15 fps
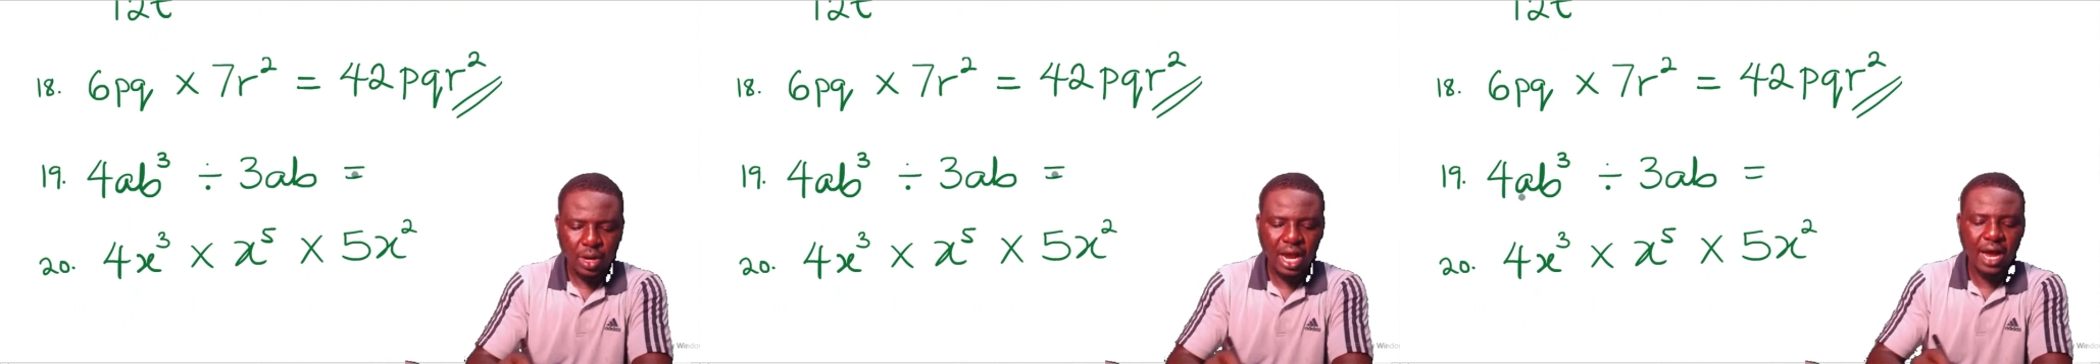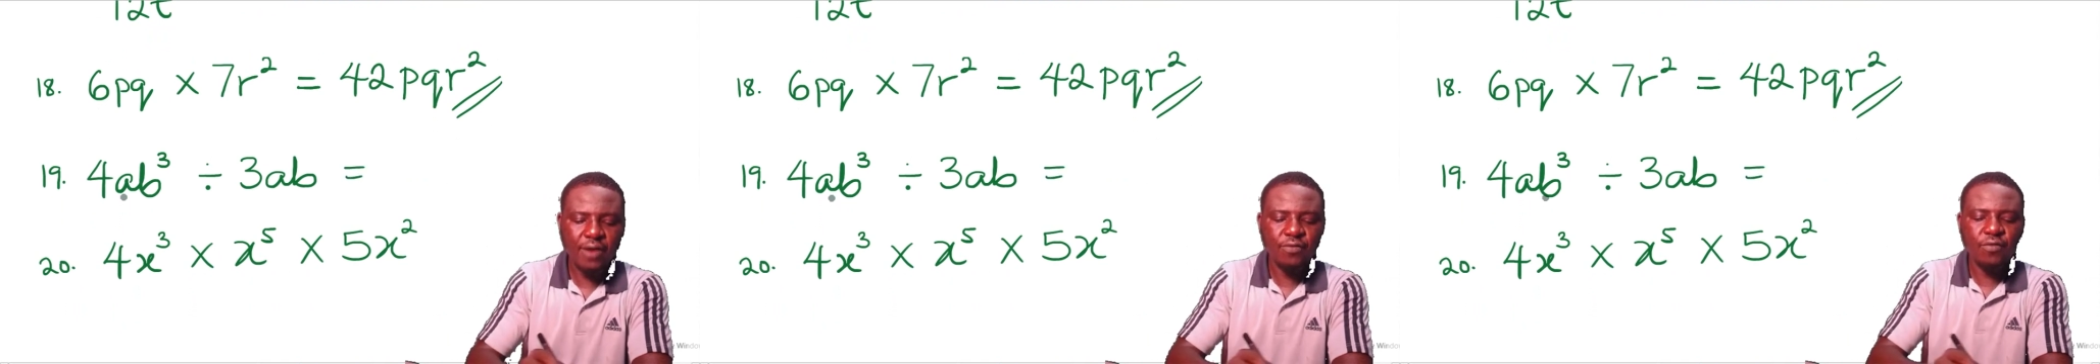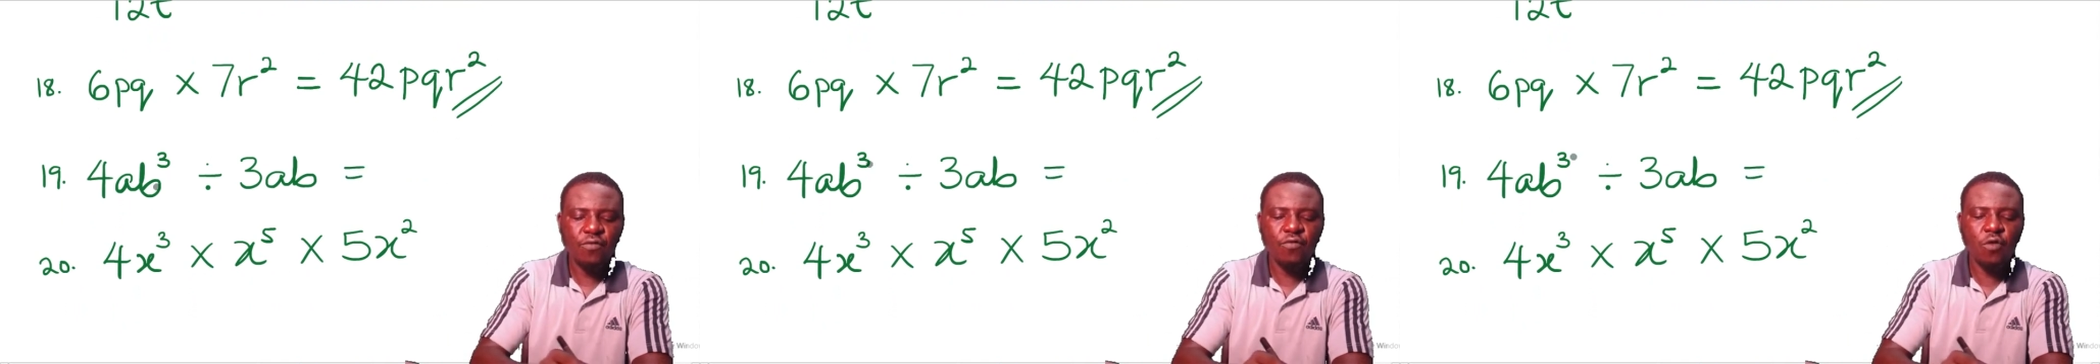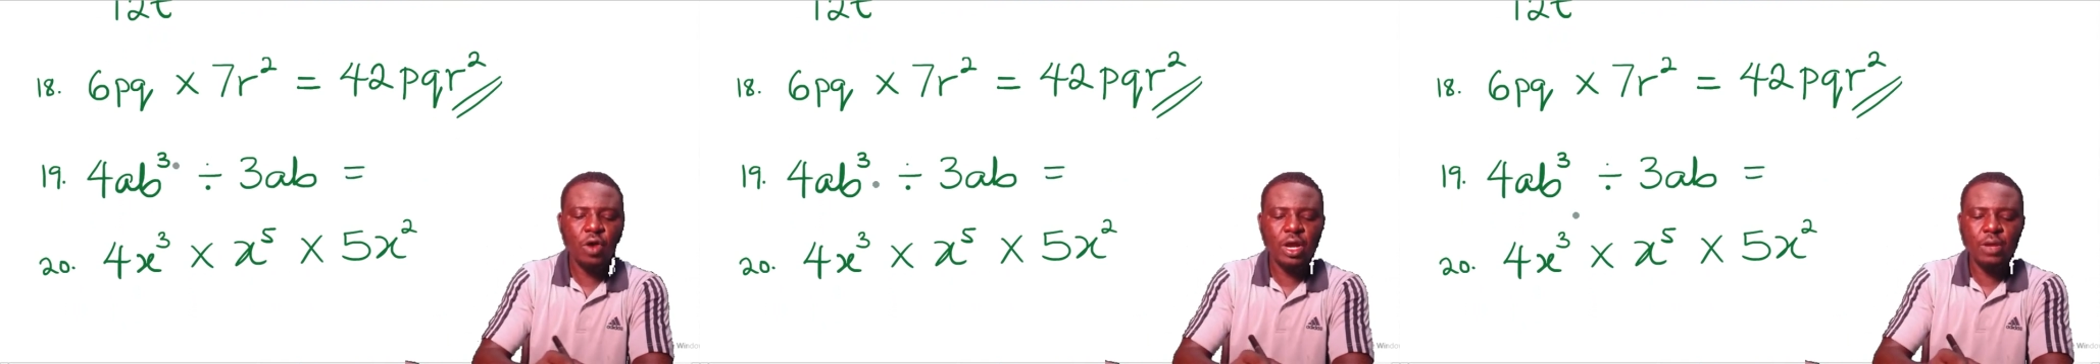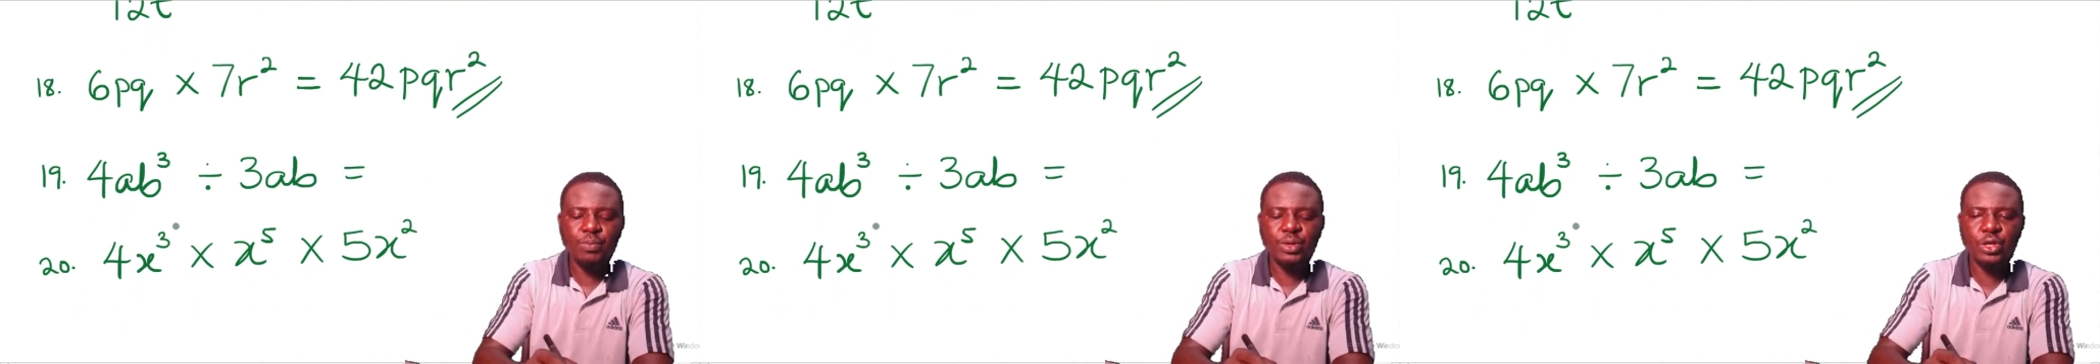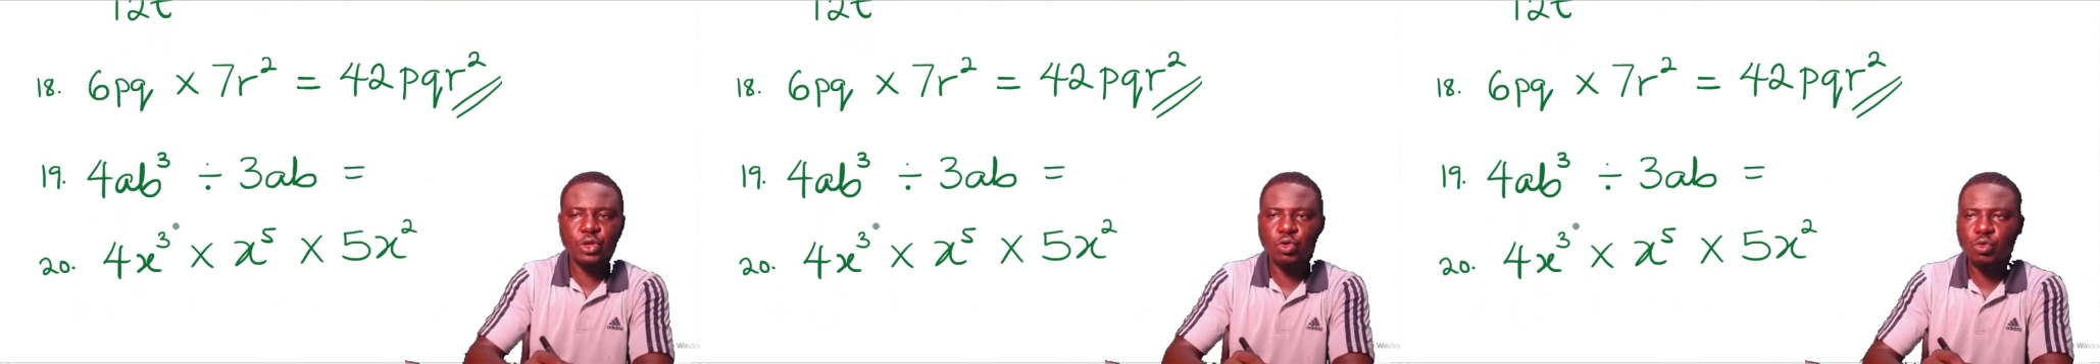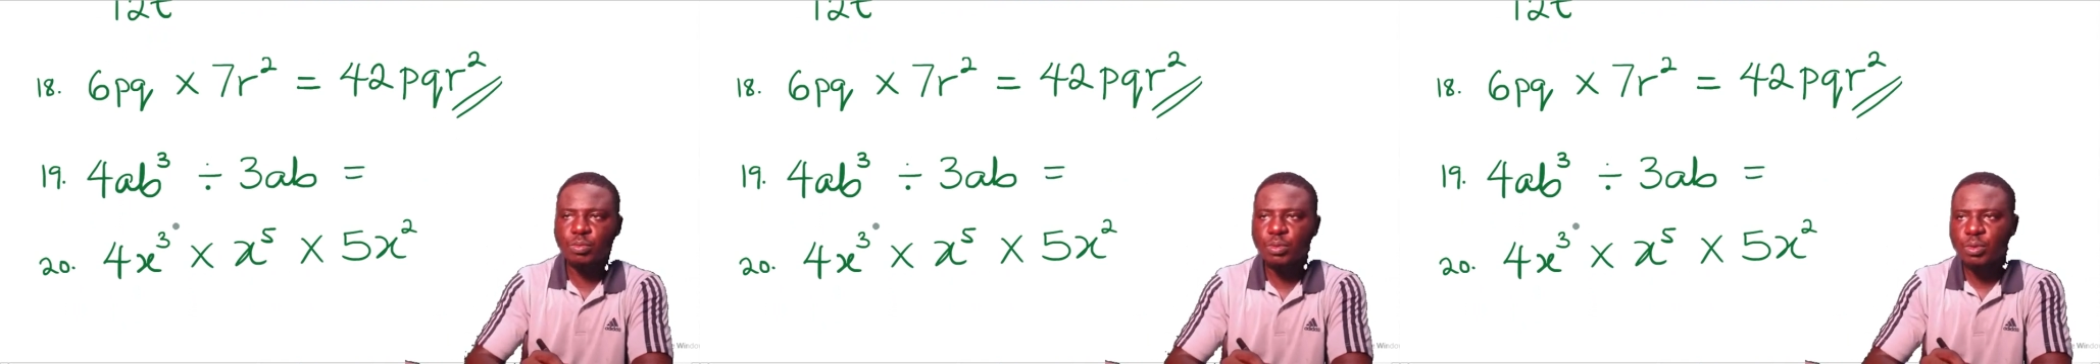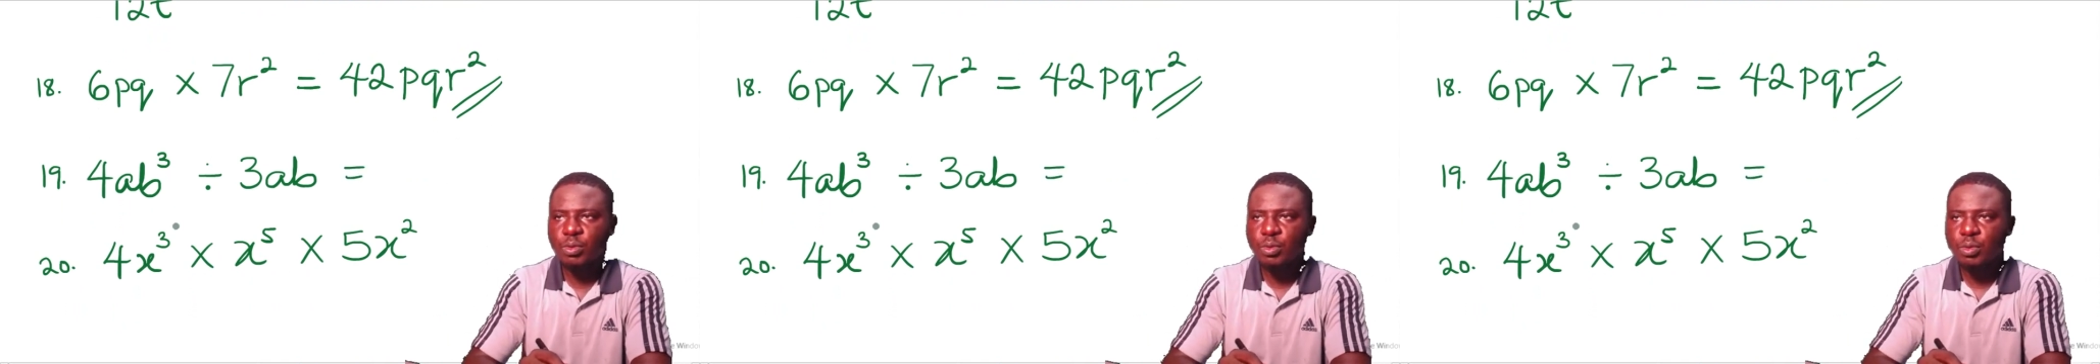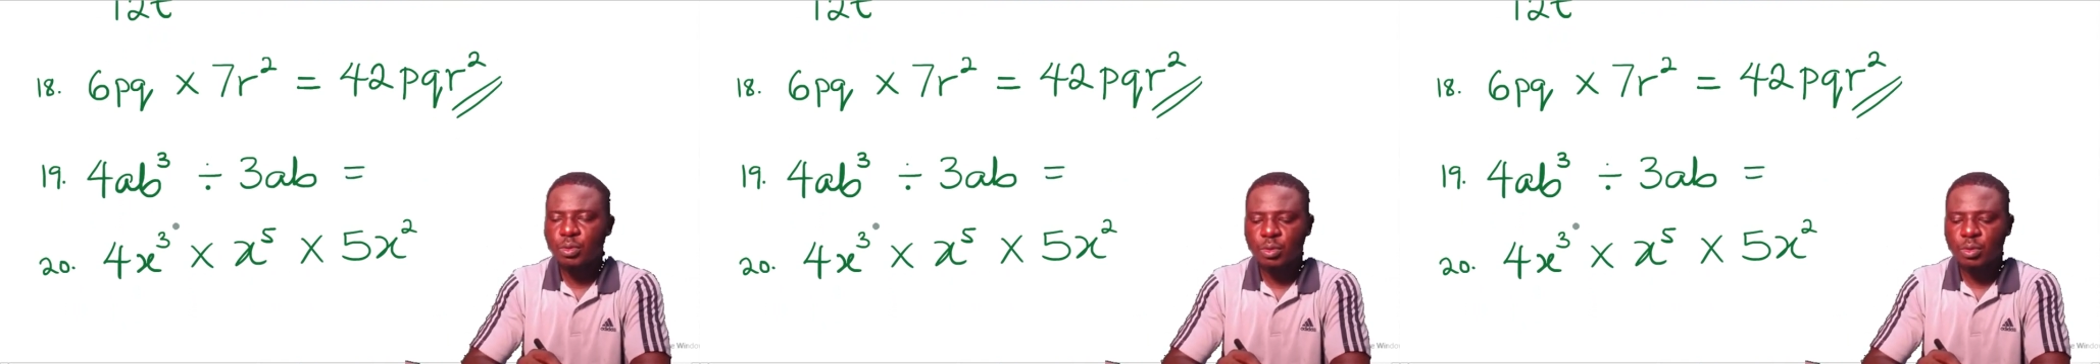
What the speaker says: we have 4ab cubed